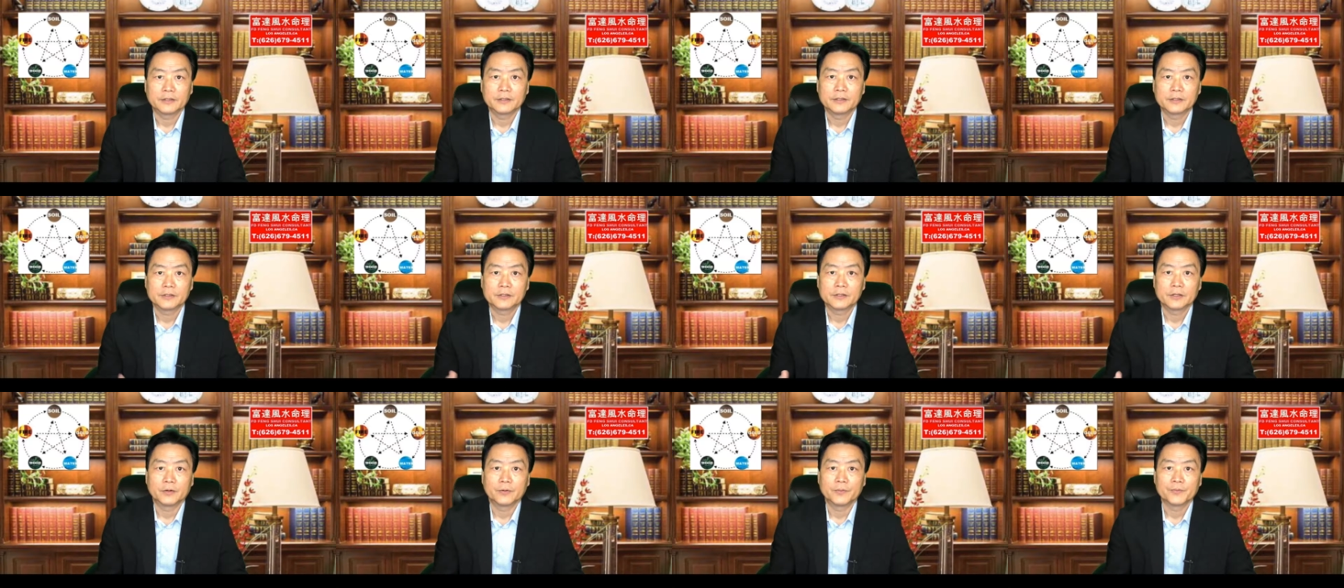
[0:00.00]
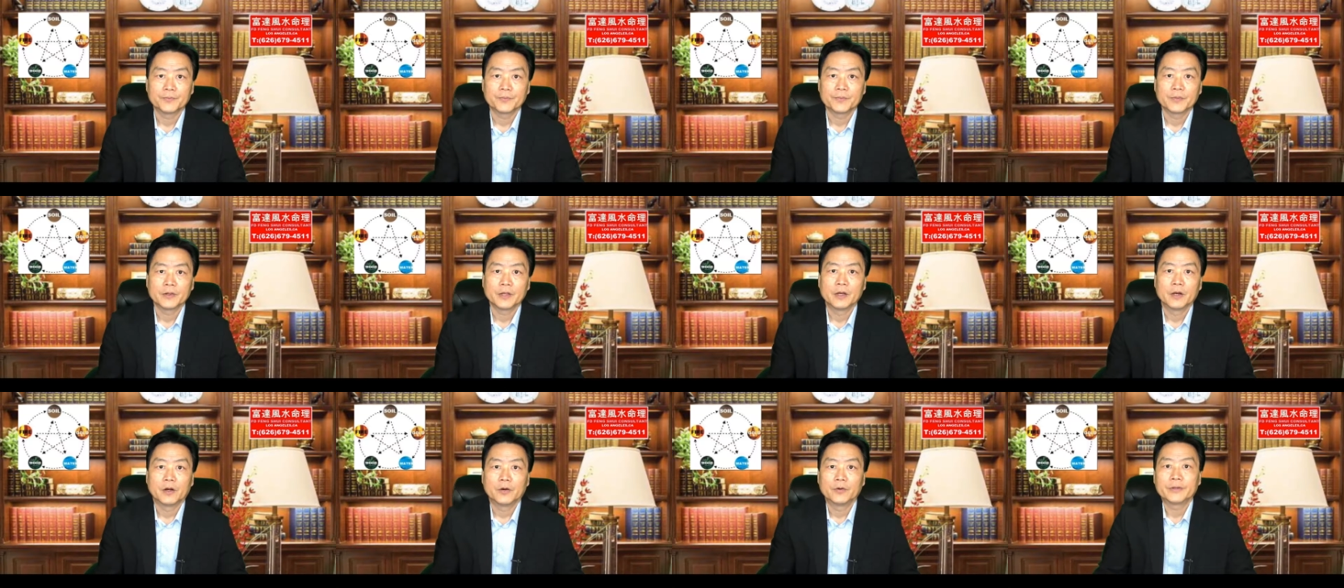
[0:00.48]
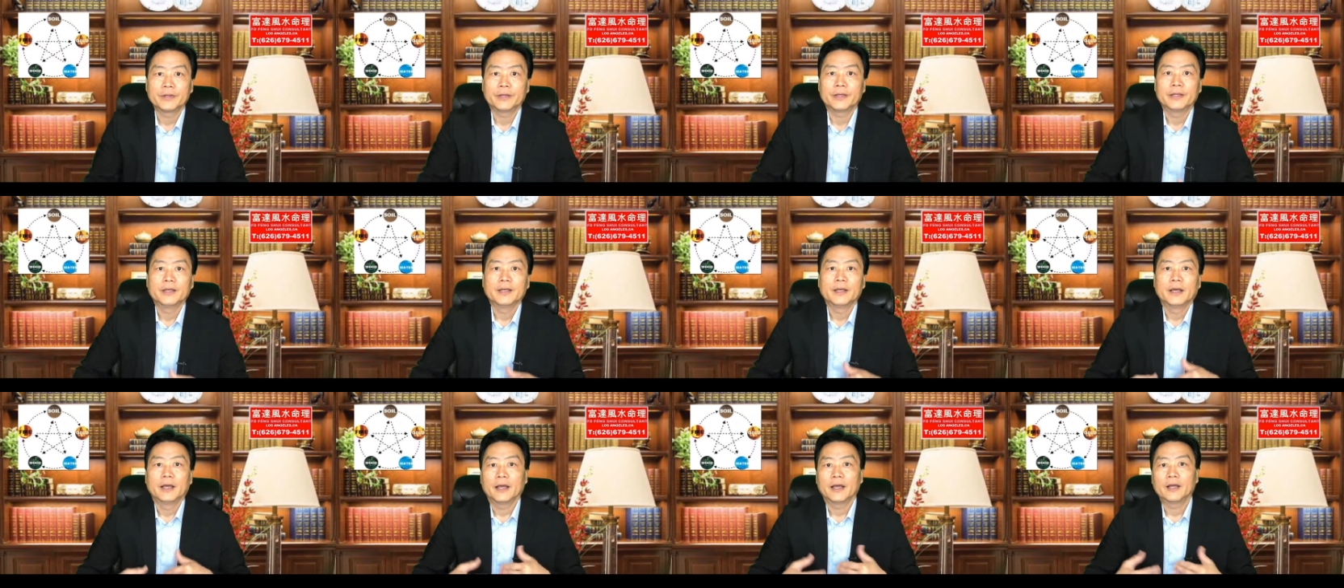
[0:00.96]
So, okay,
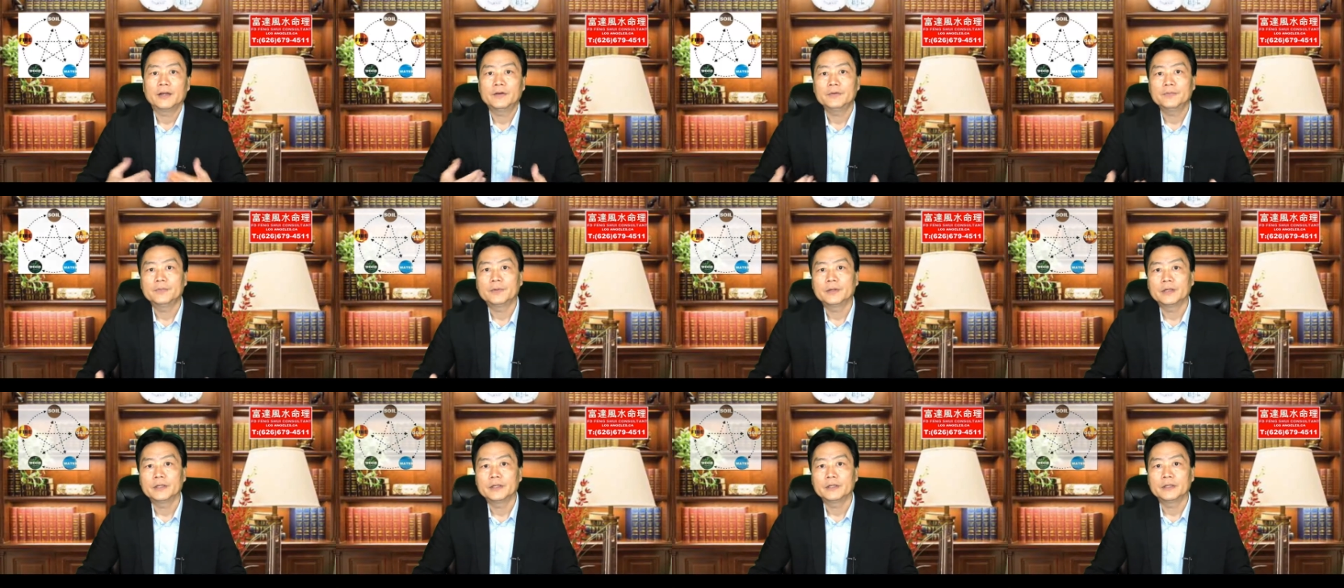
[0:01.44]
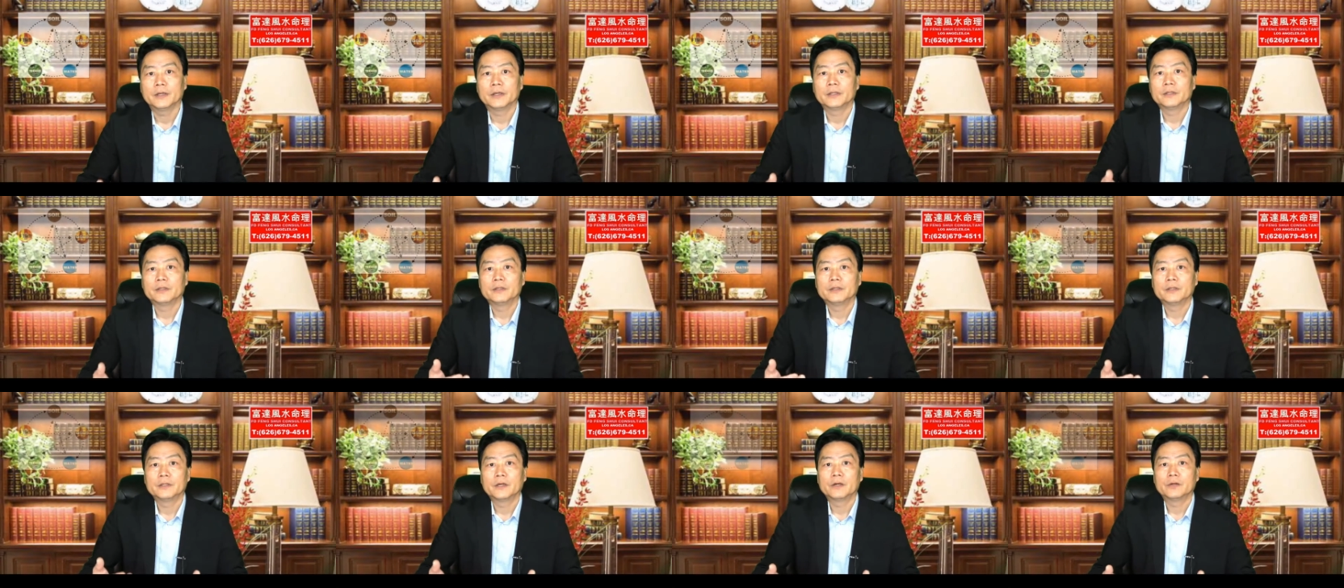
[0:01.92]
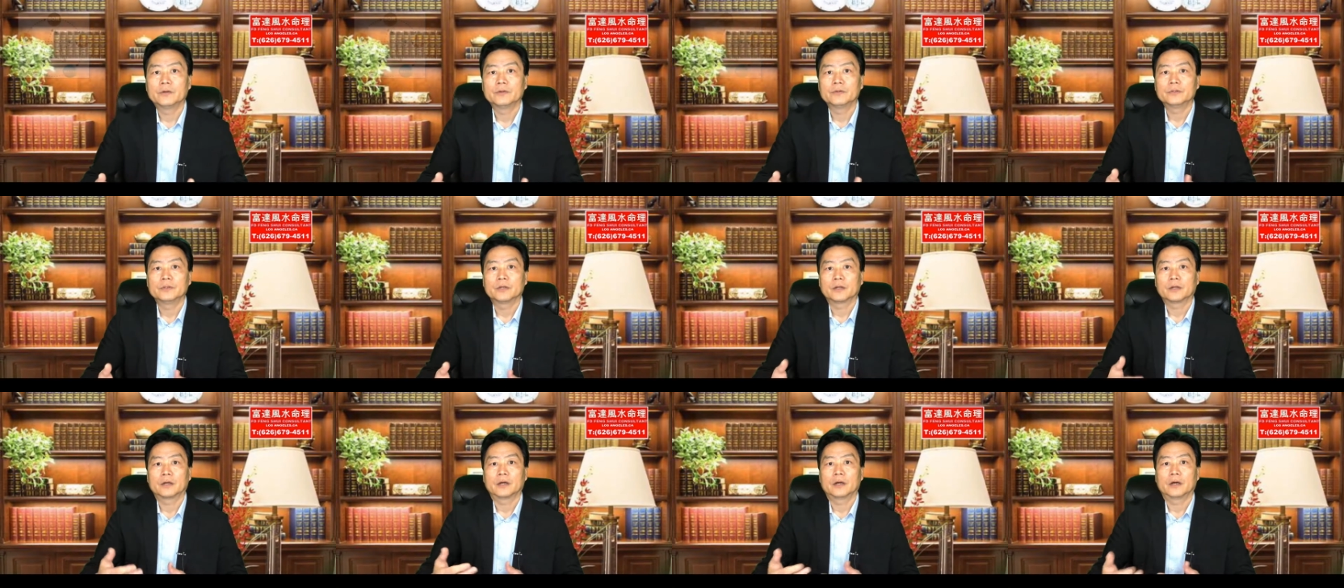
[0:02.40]
everybody know
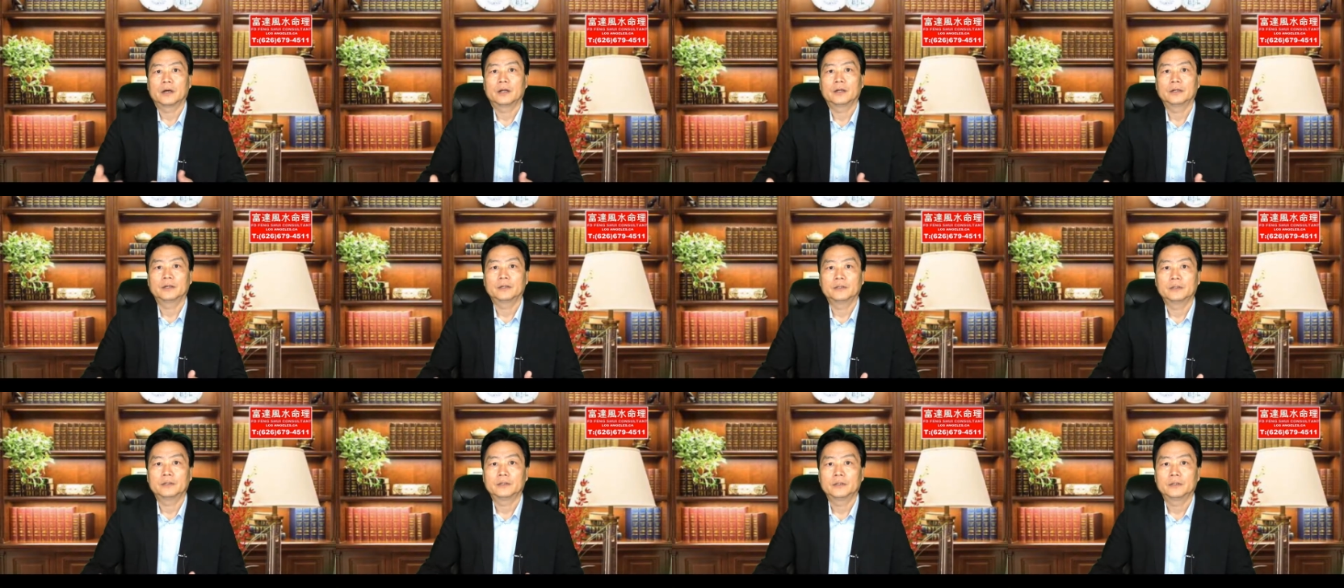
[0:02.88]
the color